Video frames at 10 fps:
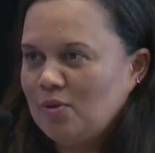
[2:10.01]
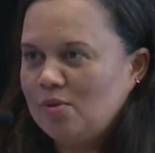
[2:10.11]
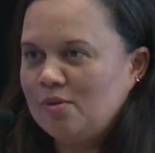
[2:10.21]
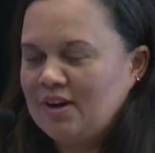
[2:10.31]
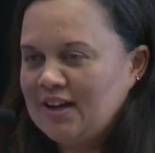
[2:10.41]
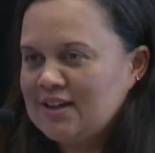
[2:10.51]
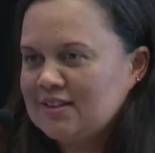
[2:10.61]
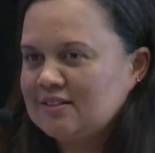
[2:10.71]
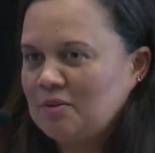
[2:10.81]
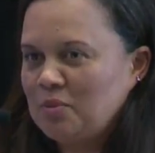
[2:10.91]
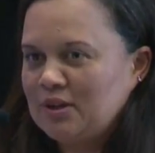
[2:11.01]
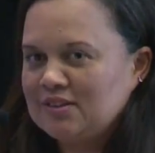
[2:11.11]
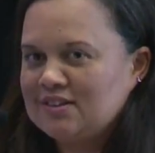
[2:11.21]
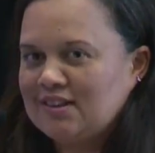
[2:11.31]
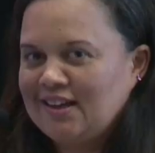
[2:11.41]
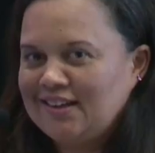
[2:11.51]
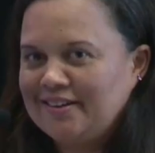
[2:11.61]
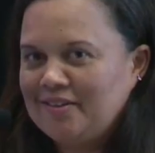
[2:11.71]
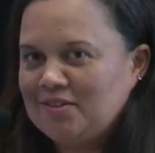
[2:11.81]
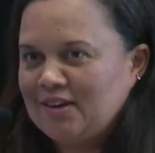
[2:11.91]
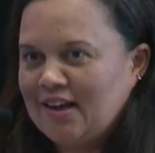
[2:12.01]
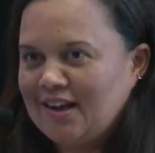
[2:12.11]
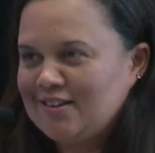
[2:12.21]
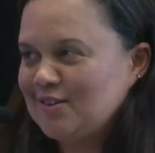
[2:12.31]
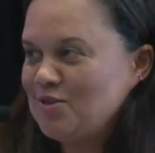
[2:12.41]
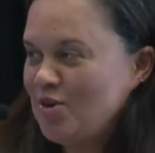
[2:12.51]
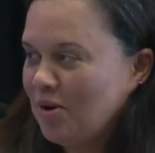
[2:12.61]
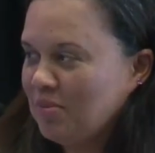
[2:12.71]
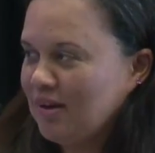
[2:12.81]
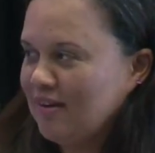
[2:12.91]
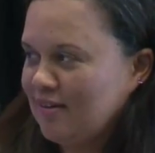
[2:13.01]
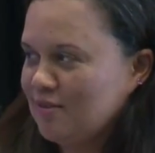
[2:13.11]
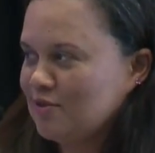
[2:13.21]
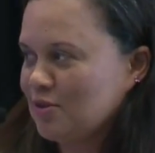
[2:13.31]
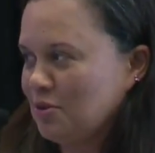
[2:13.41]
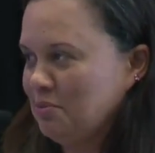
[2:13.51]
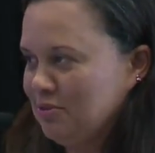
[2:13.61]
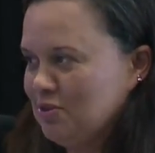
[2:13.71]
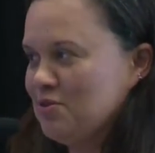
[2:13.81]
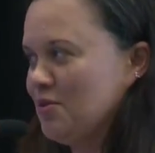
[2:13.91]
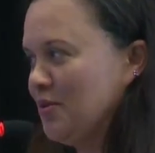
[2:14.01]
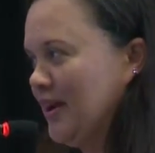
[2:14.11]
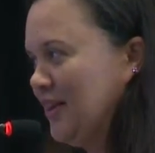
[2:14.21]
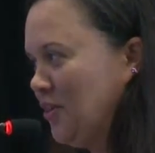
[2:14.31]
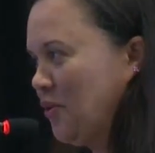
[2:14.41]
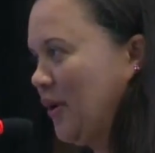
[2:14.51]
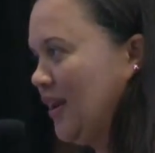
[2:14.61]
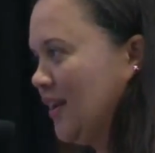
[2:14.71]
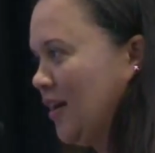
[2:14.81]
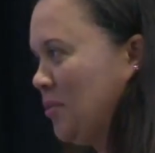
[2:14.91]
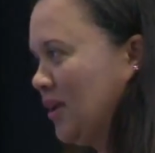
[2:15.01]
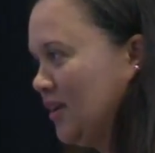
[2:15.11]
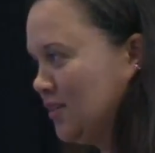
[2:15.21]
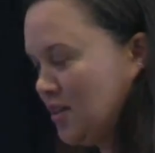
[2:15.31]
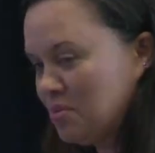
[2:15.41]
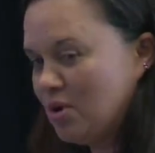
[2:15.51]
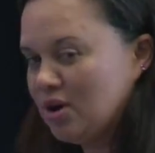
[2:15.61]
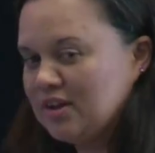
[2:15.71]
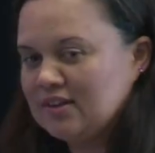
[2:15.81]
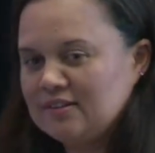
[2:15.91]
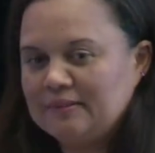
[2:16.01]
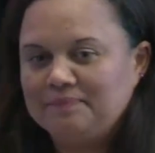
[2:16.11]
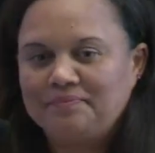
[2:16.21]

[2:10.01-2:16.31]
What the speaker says: or I heard someone say yesterday, tsunami of group 2 and 3 coming onto the market.